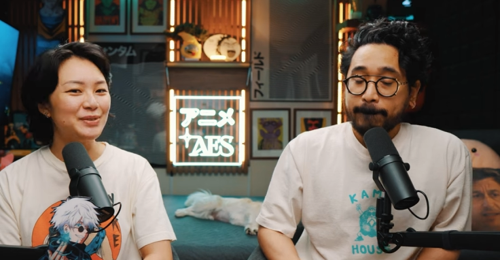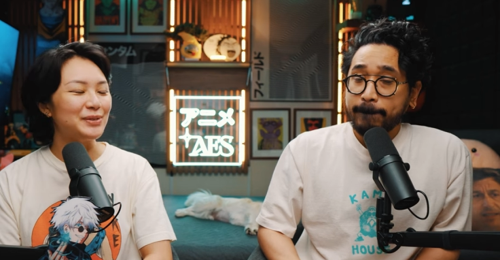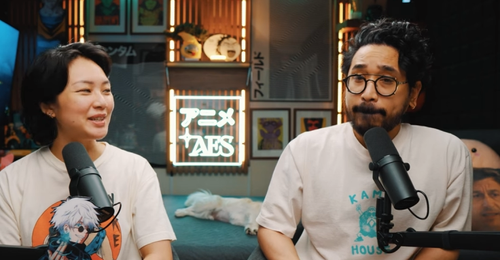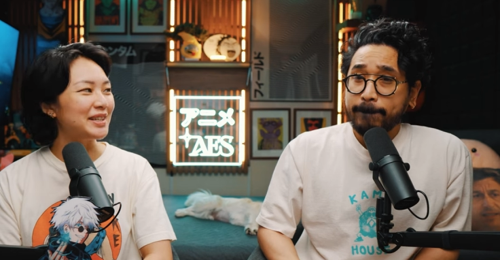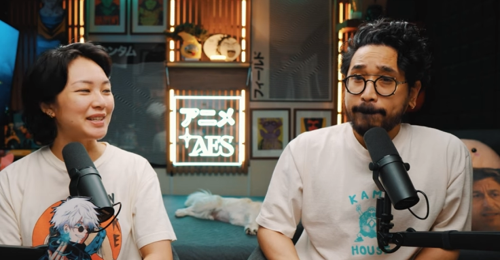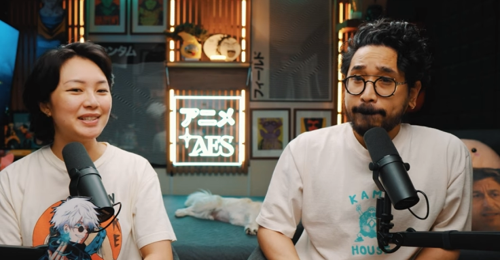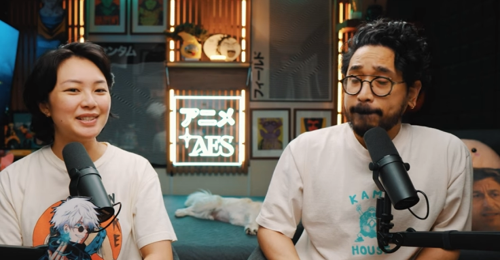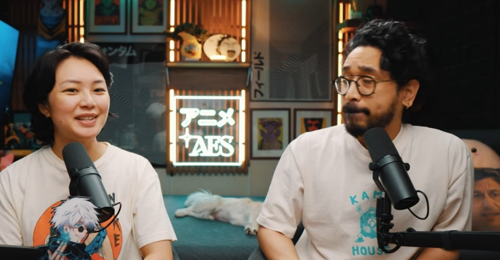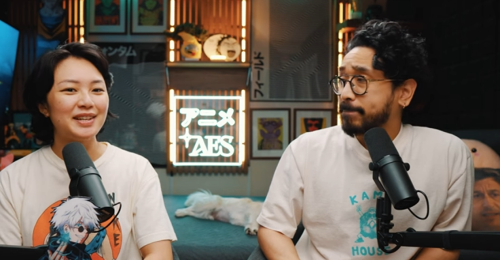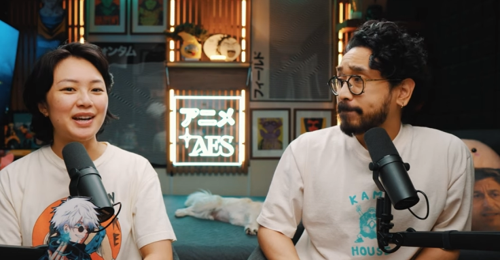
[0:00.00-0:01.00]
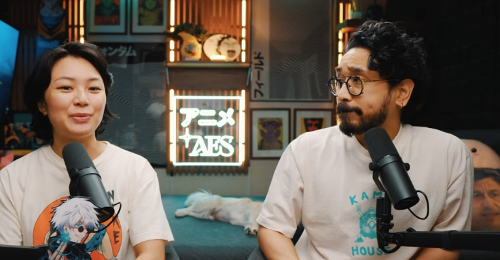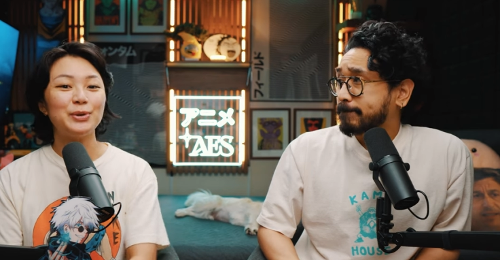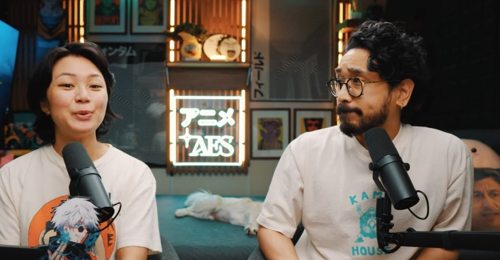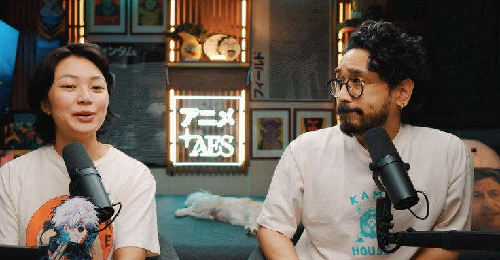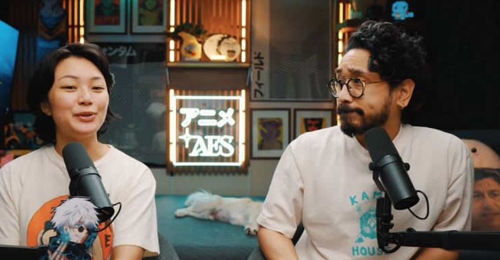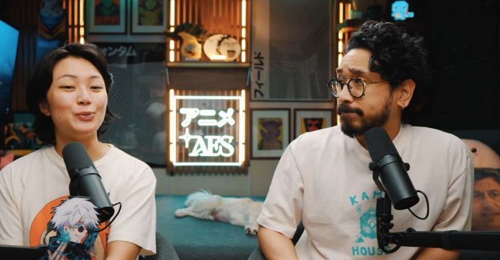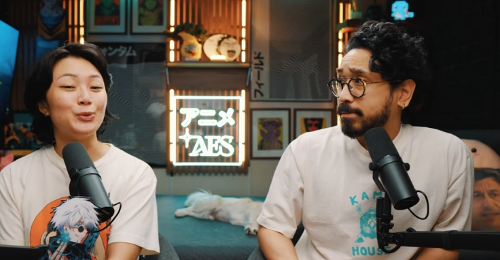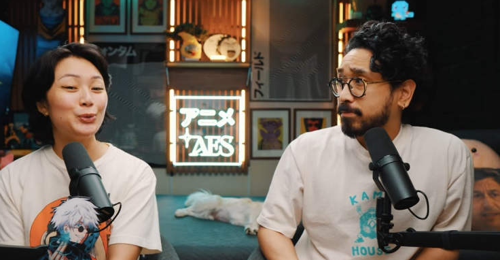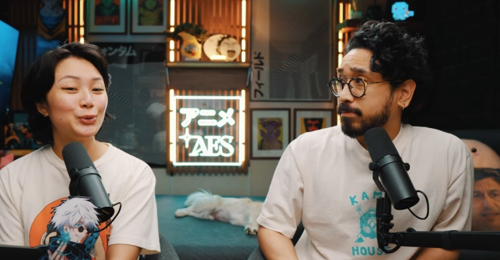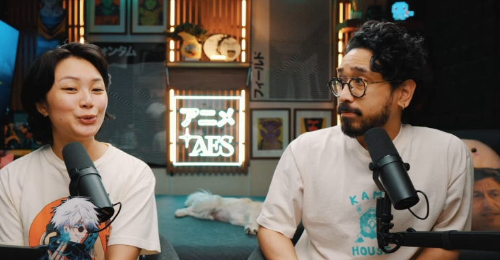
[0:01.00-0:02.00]
Speaker 1: what it is i wonder what are the
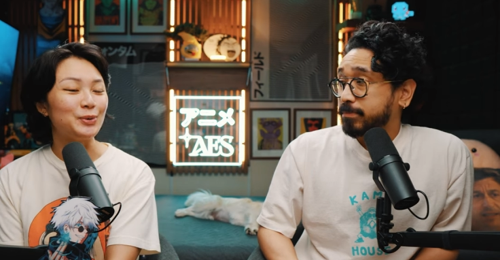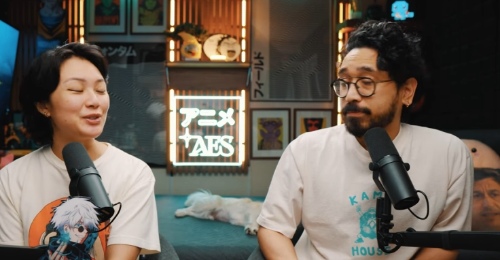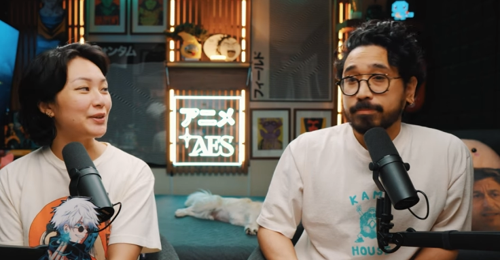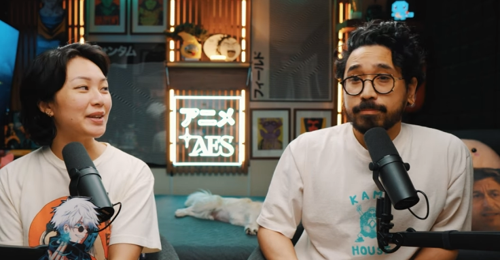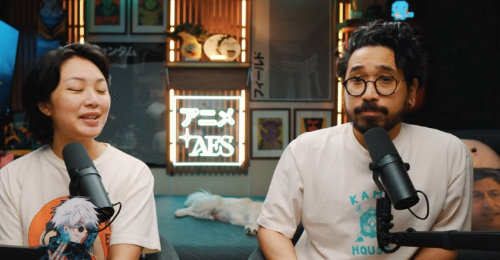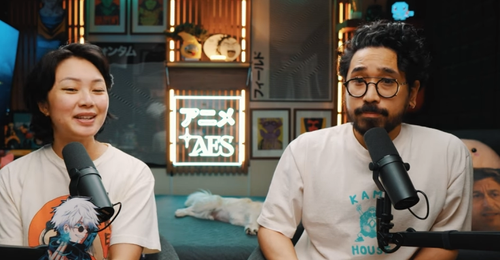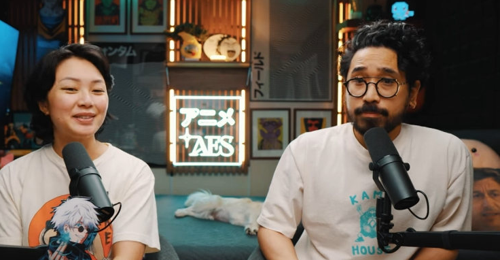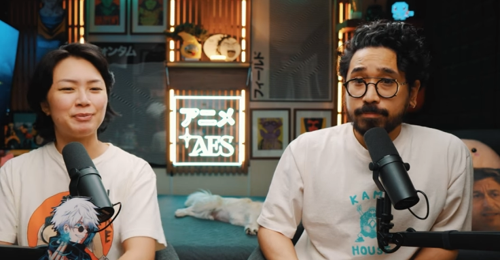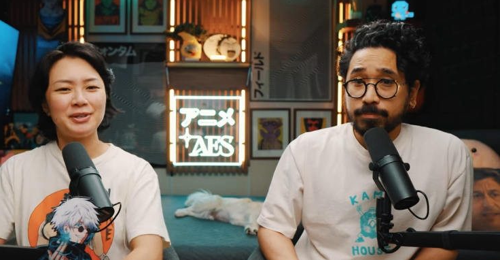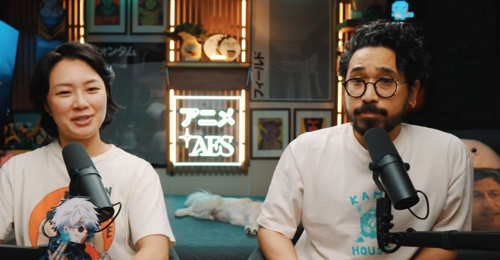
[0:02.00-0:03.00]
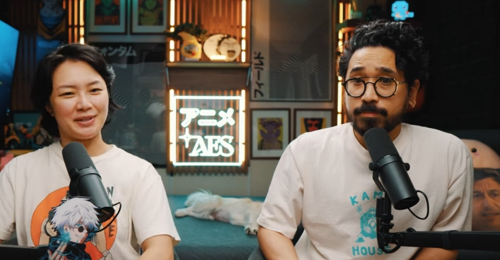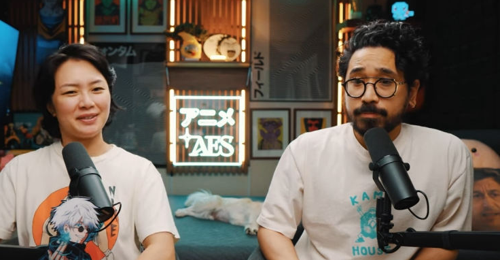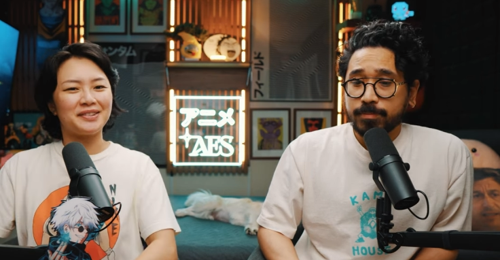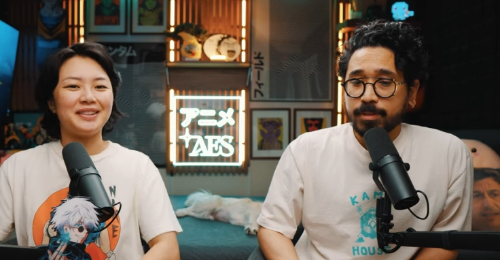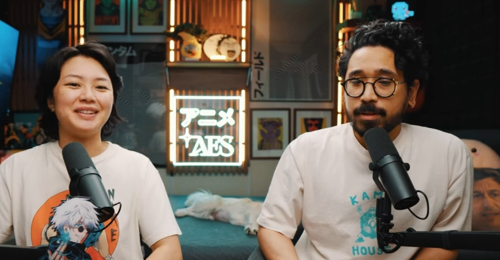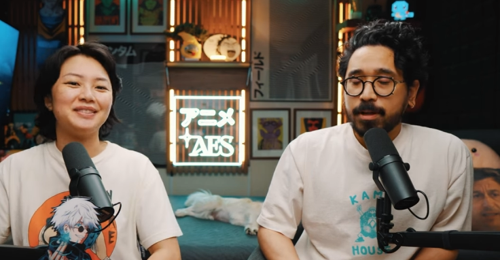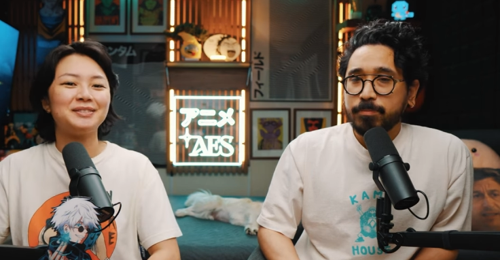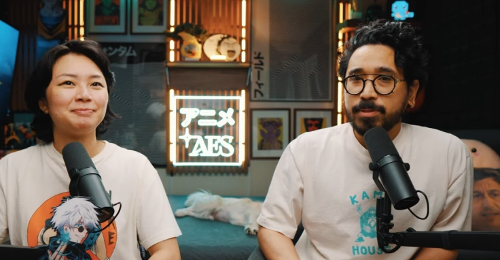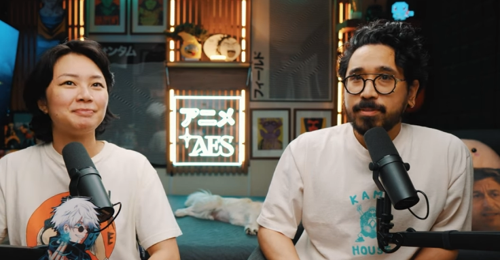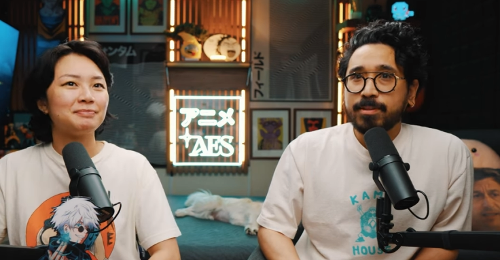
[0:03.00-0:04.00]
rules once you're in it mm-hmm. prison mm. oh.
Speaker 2: i
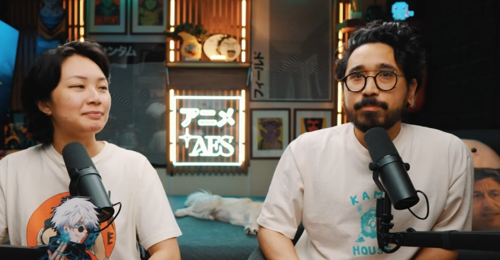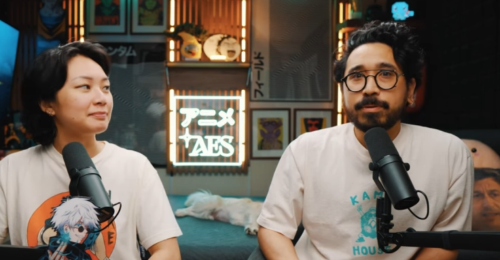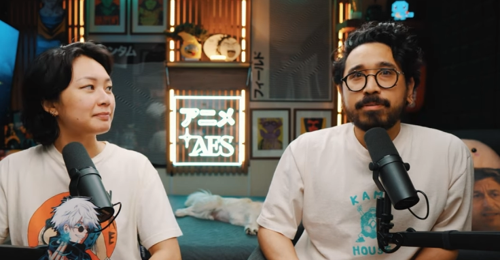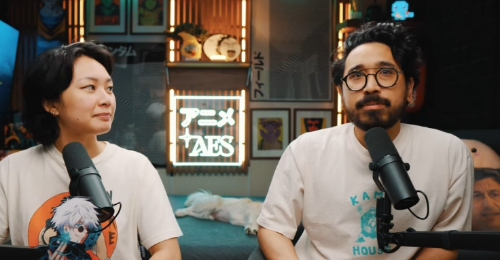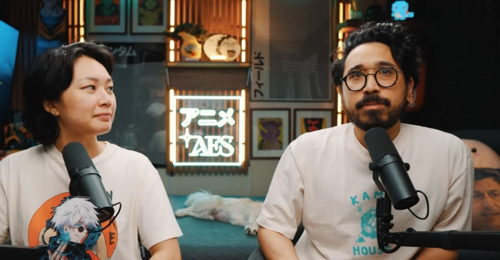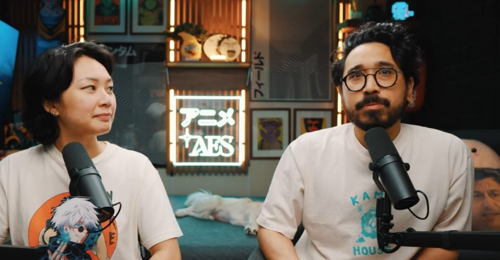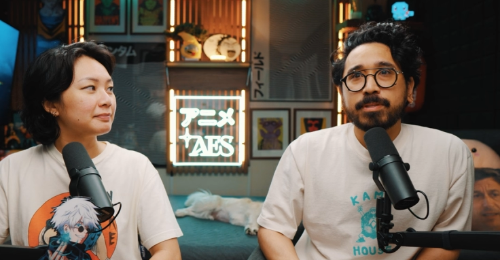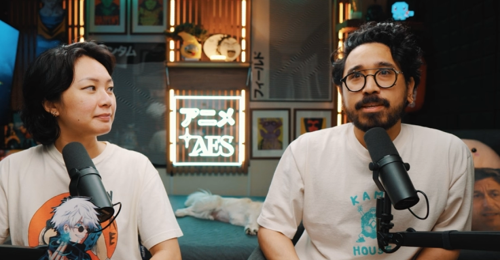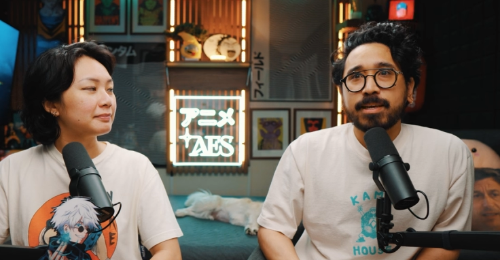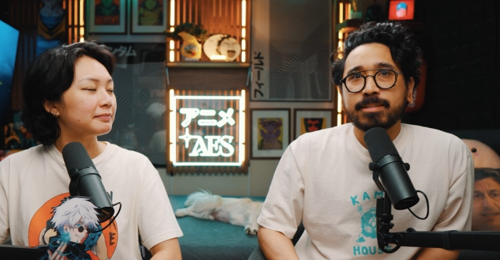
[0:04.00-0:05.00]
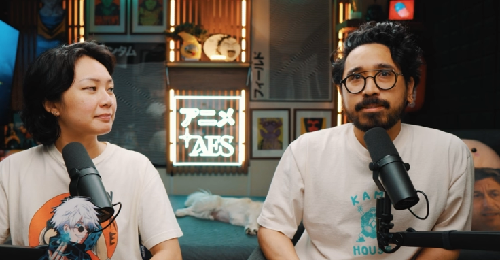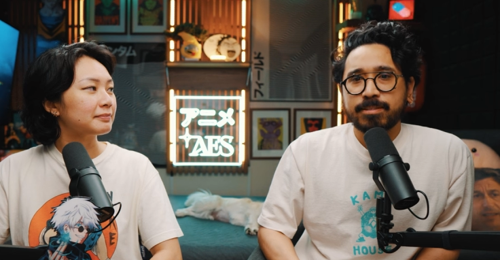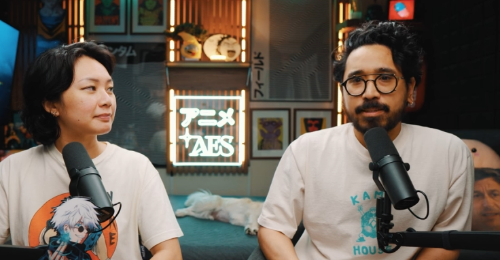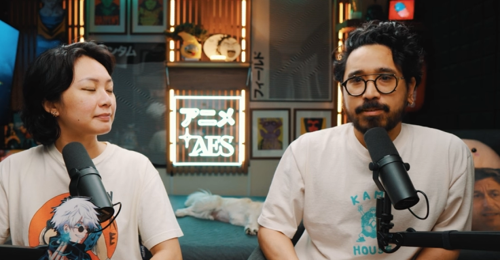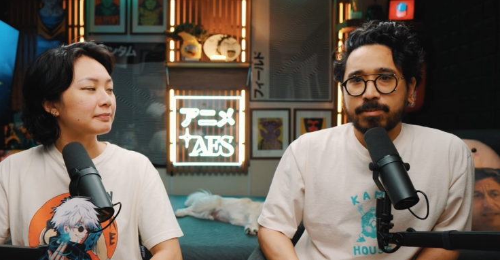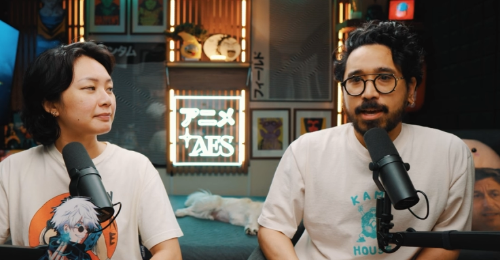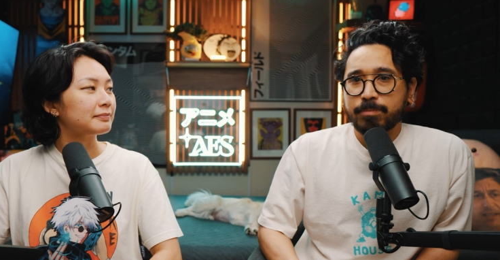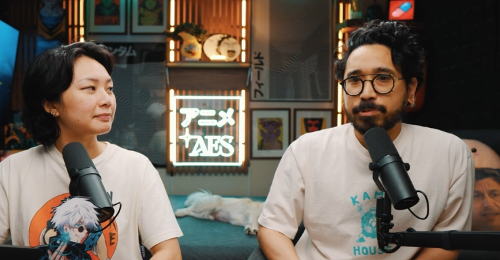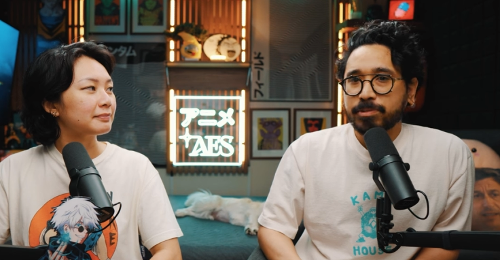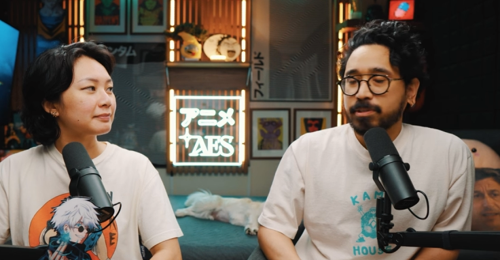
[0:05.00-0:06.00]
mean that's basically what he has he's like
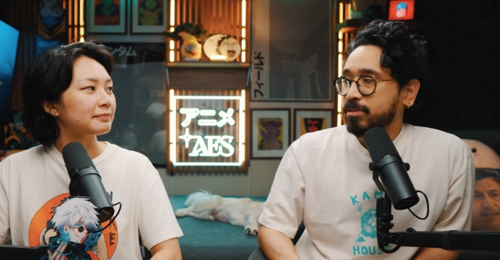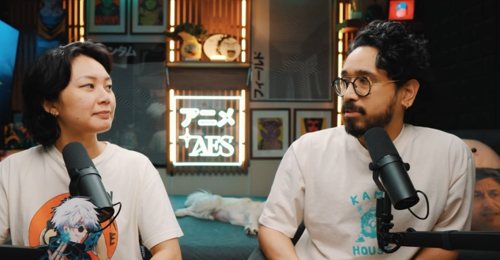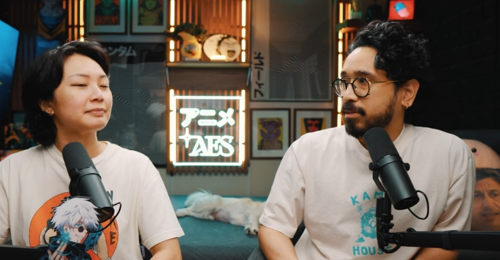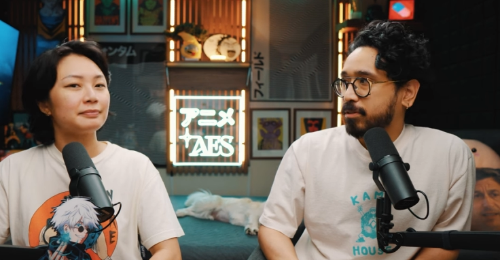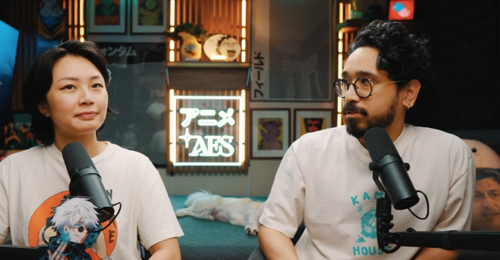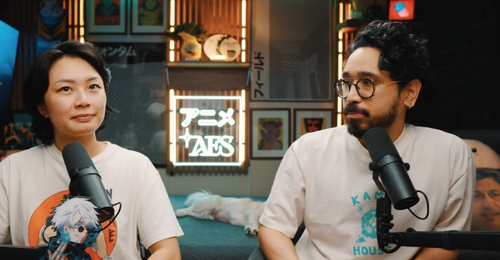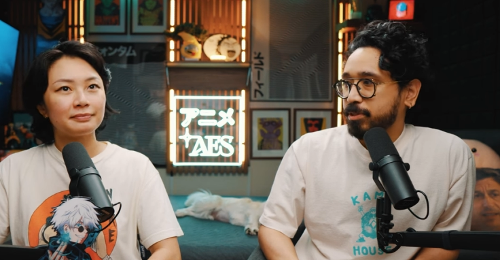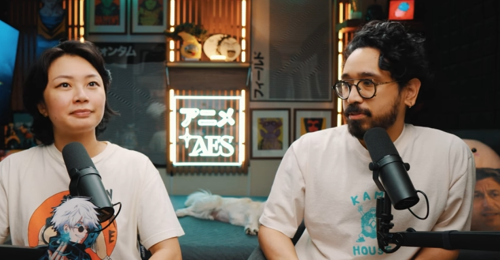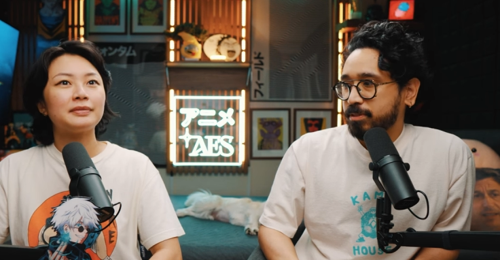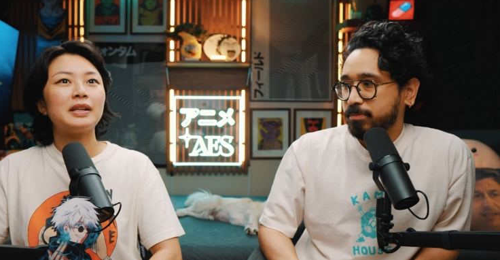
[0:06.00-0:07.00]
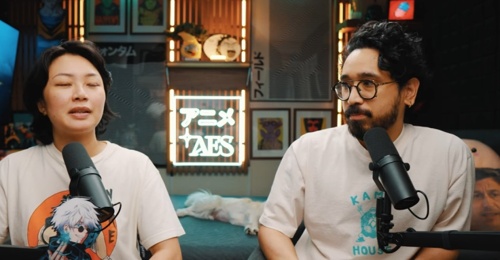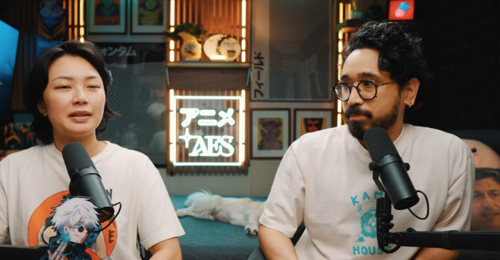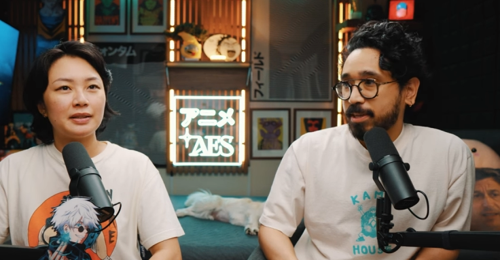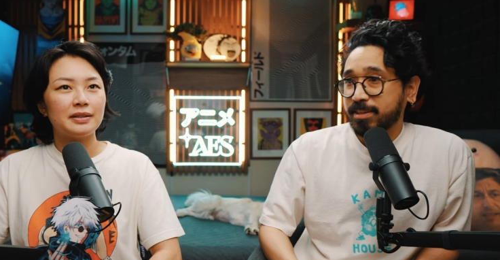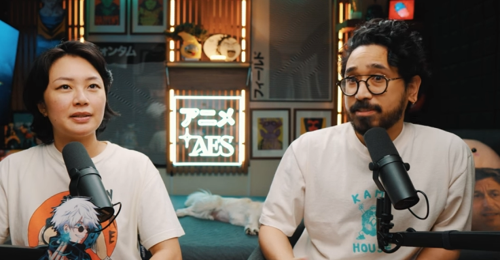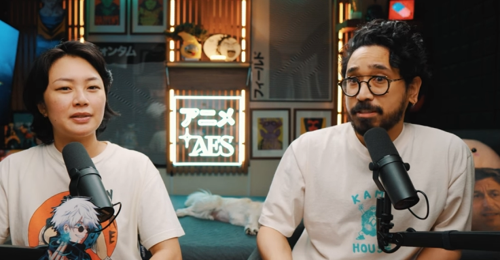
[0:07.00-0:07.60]
capturing all the cursed spirits and i guess